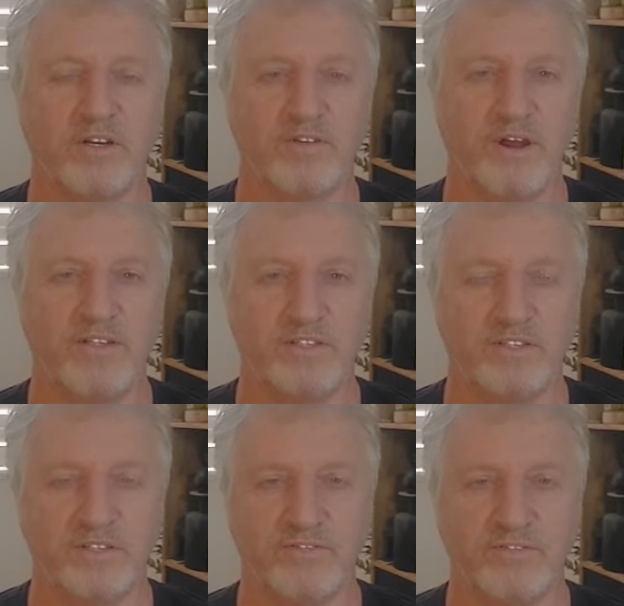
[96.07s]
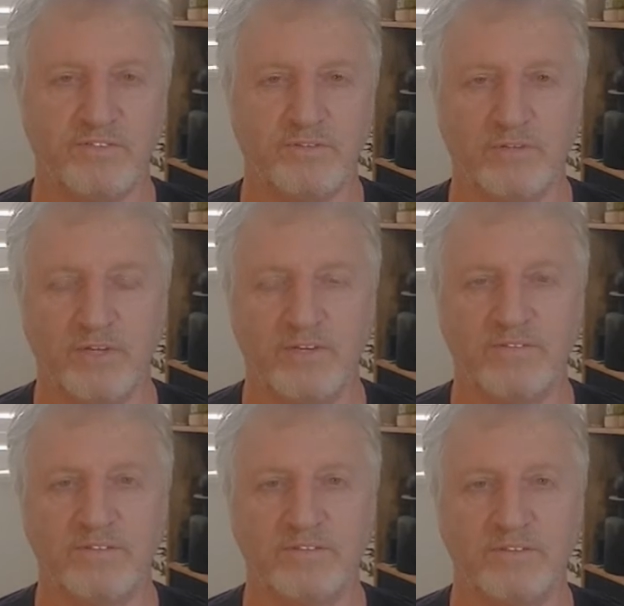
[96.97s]
transition for school
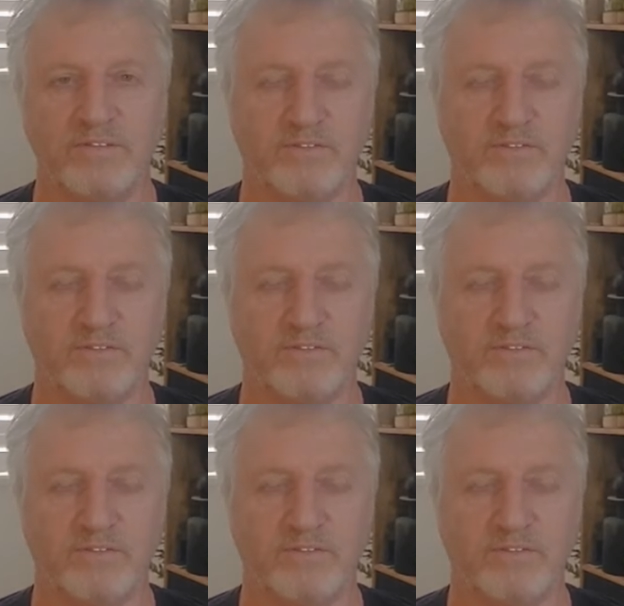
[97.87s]
leavers,